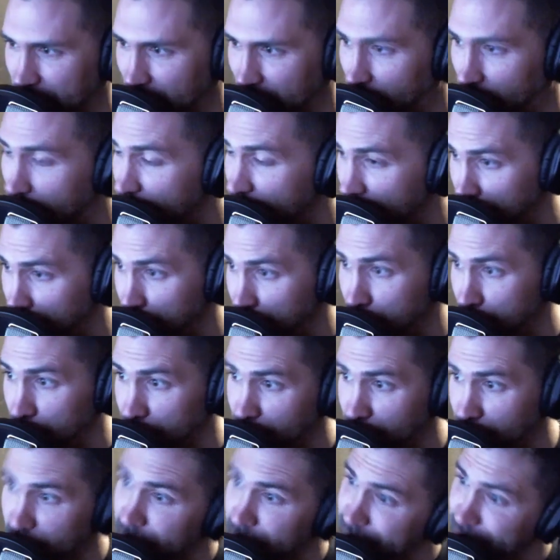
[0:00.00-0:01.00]
all that
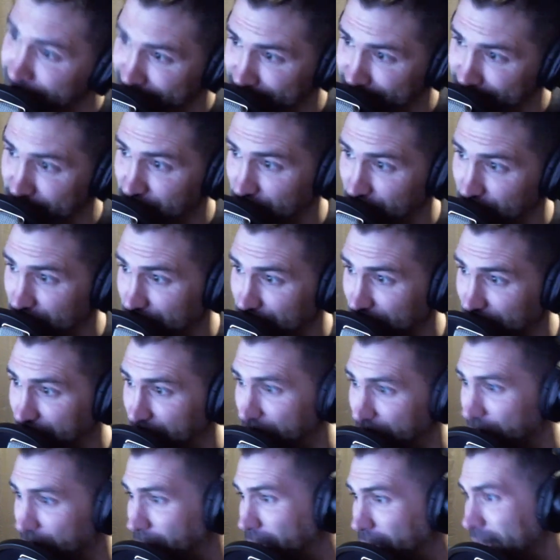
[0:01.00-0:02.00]
sugar certainly
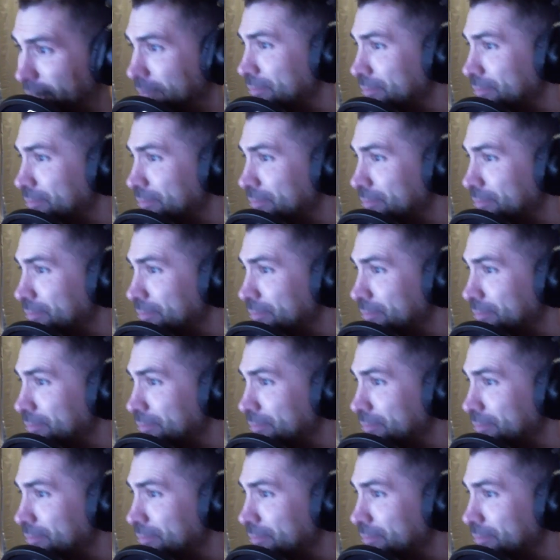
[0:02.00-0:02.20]
could do it.